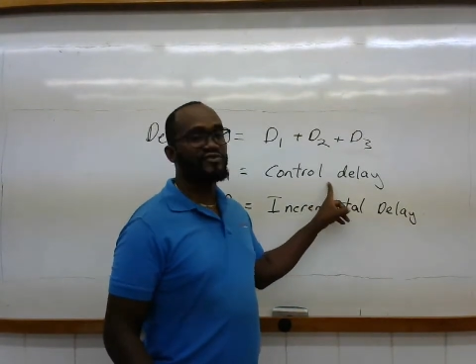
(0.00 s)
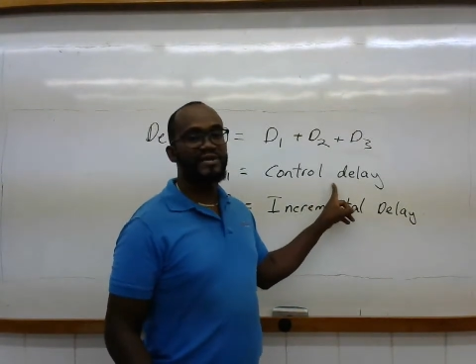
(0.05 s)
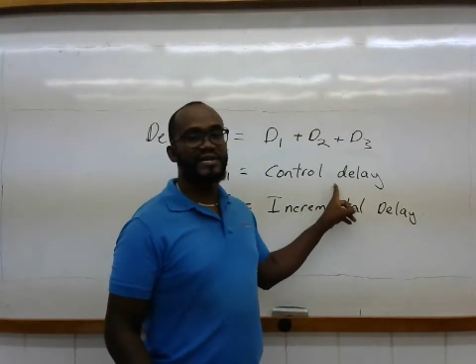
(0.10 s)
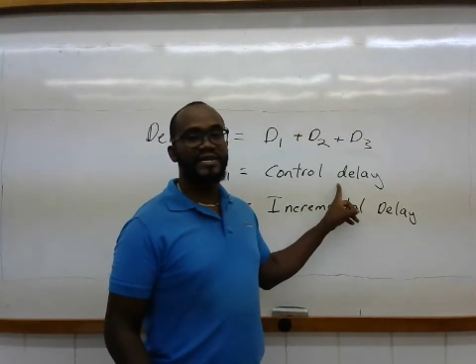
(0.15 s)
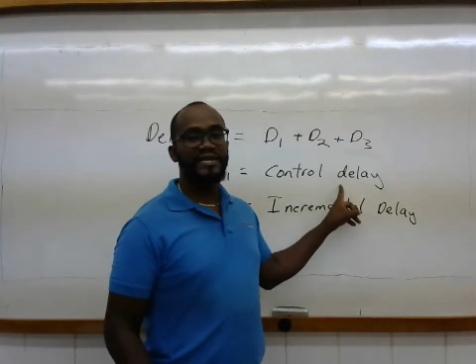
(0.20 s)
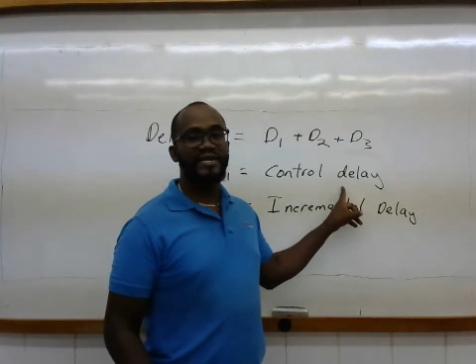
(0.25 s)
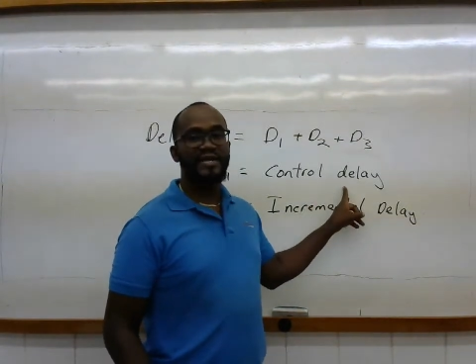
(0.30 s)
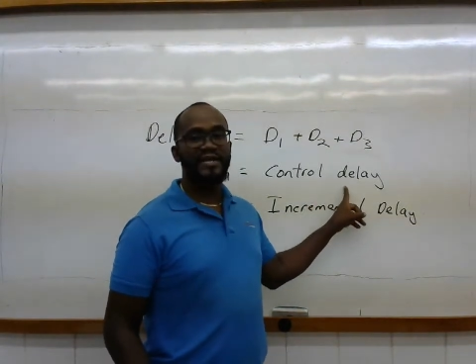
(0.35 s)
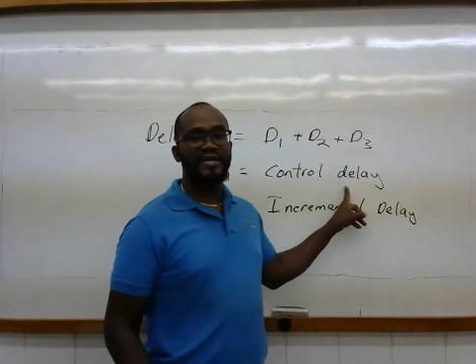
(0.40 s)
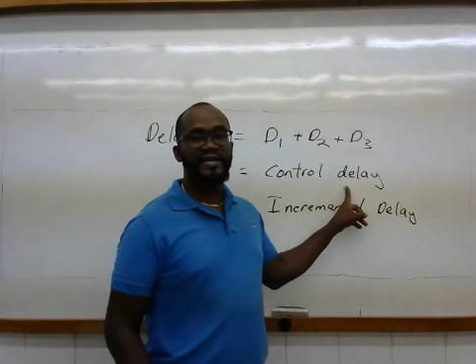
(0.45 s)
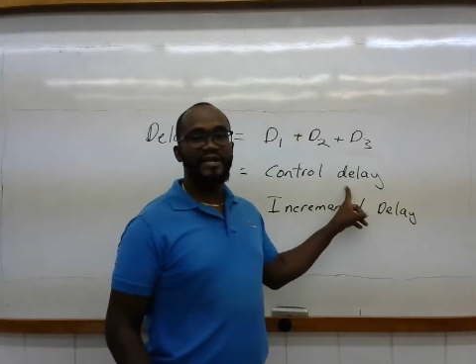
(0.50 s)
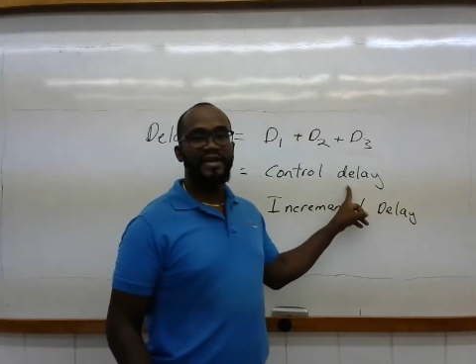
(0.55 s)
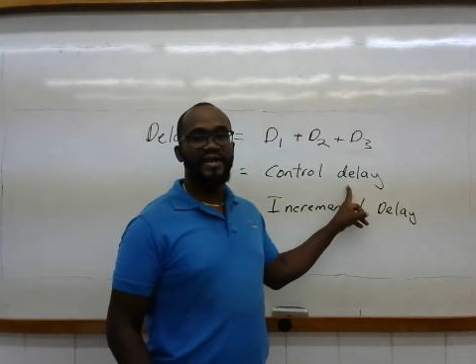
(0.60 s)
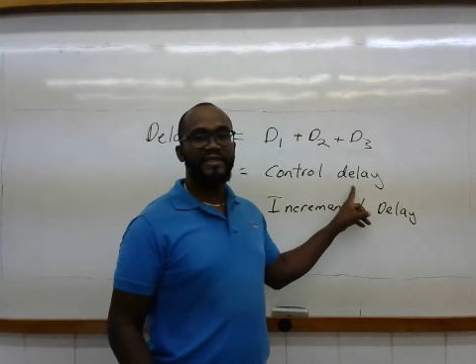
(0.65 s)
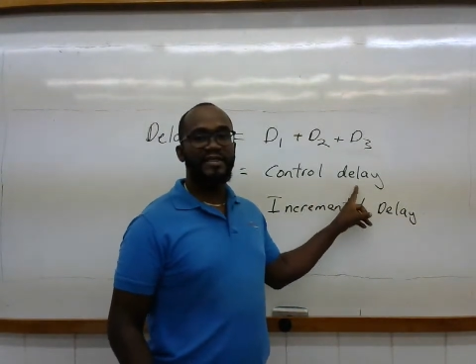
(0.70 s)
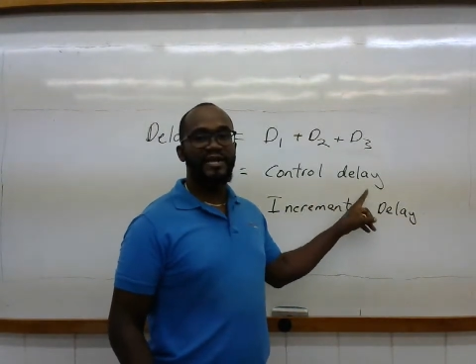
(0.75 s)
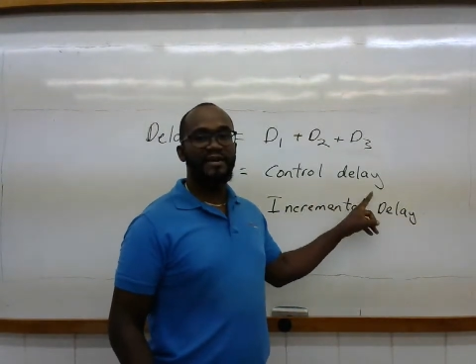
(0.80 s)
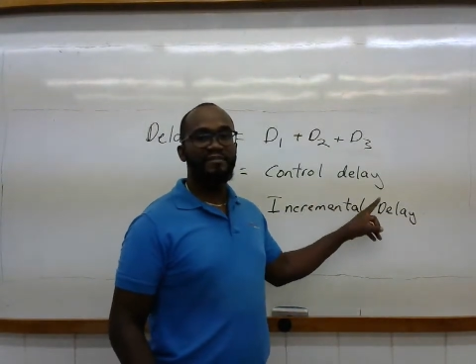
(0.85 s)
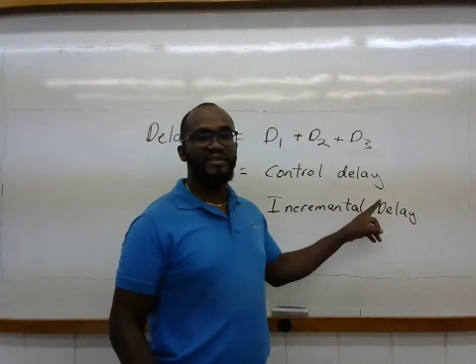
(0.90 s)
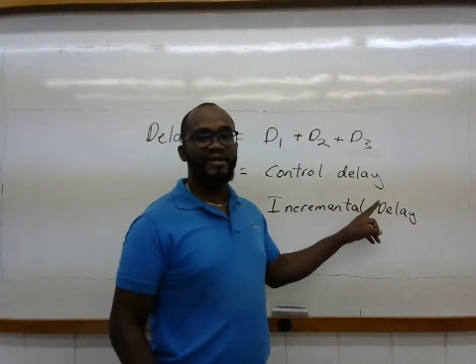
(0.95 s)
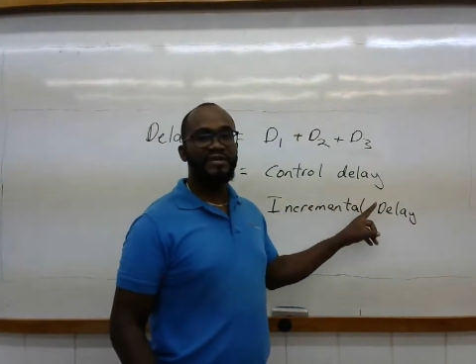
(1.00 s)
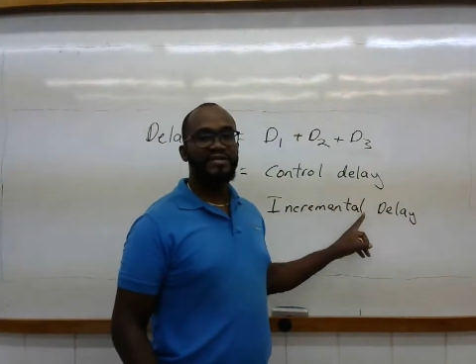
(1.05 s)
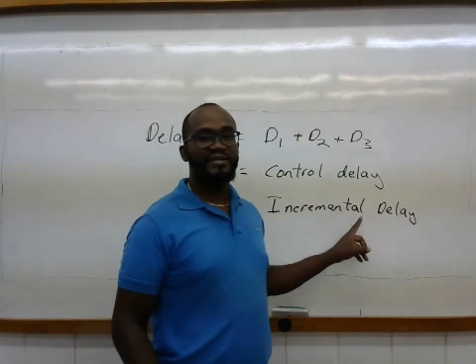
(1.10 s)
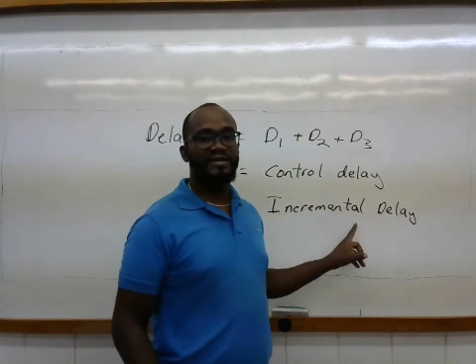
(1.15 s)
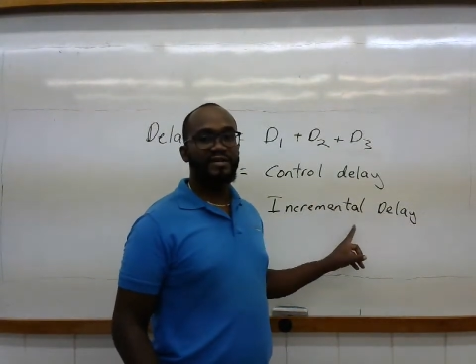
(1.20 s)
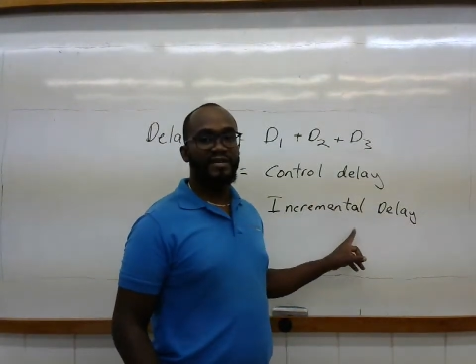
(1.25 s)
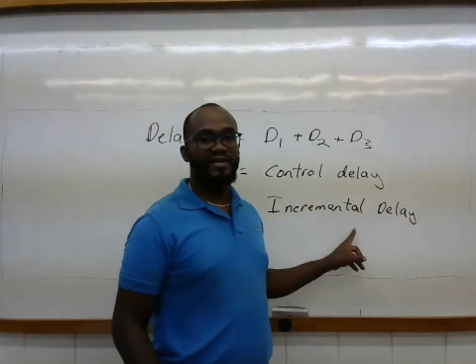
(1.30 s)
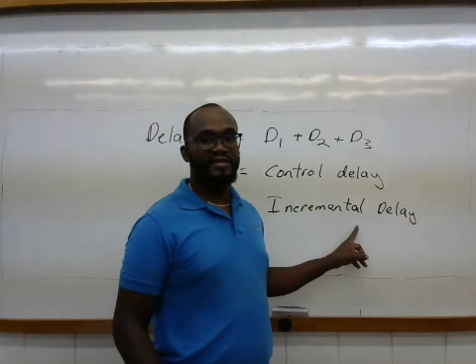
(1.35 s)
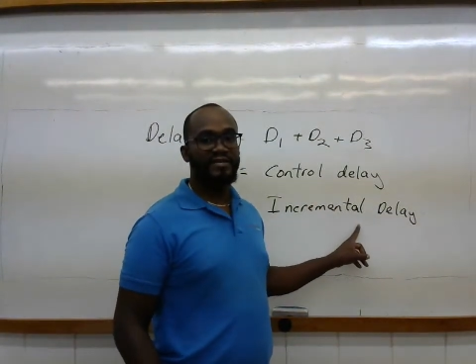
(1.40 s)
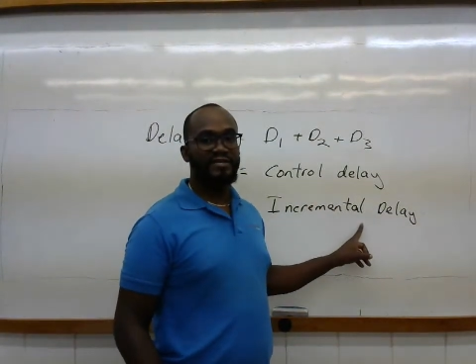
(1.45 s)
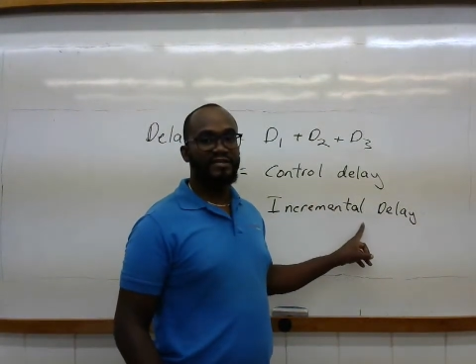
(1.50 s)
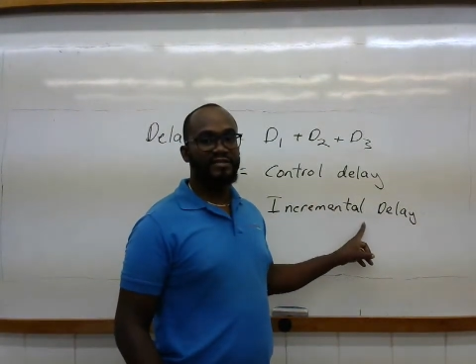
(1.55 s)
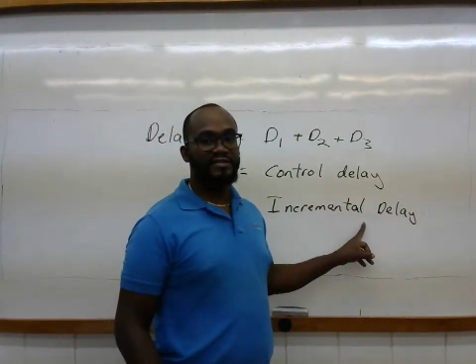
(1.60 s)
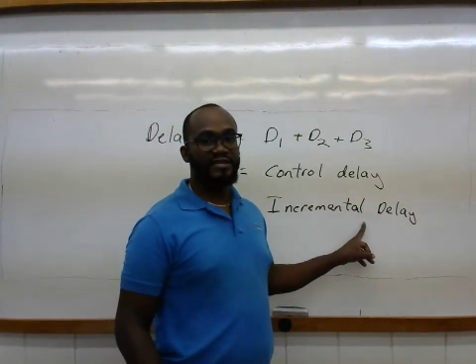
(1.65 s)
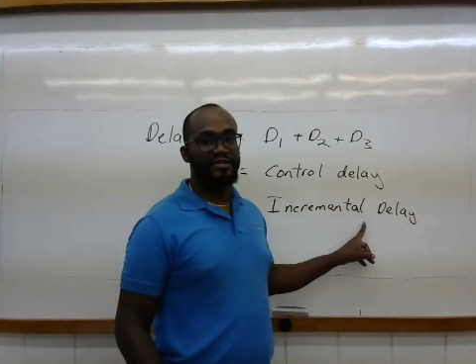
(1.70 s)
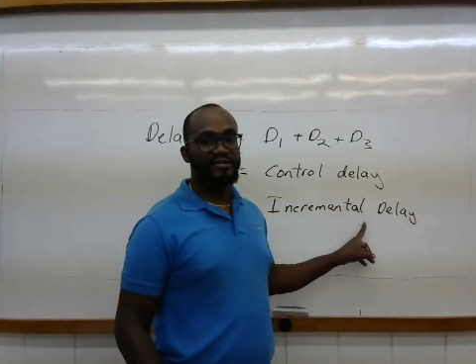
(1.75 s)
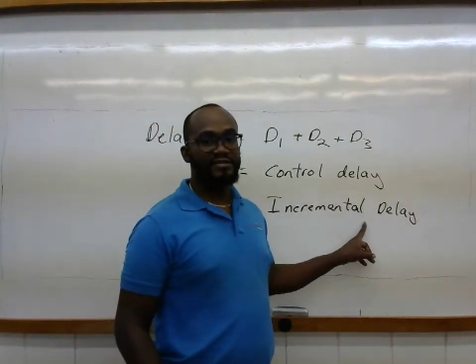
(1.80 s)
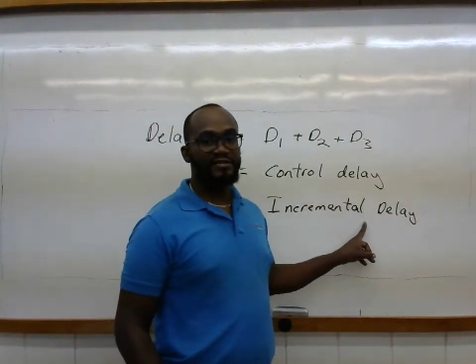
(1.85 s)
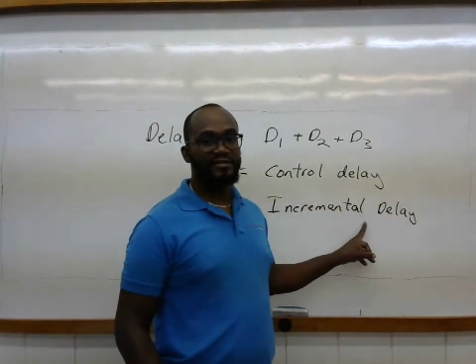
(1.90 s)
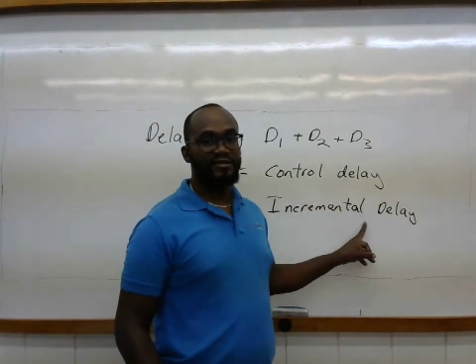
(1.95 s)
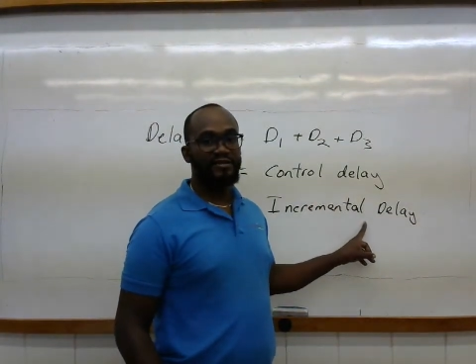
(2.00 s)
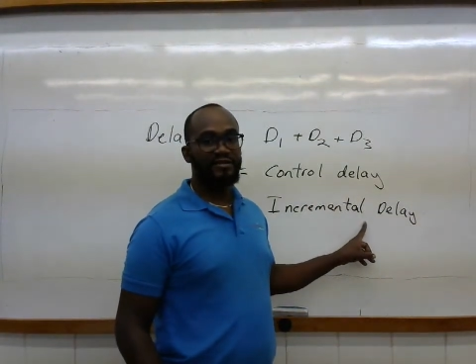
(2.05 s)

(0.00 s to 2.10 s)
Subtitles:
delay at that particular intersection.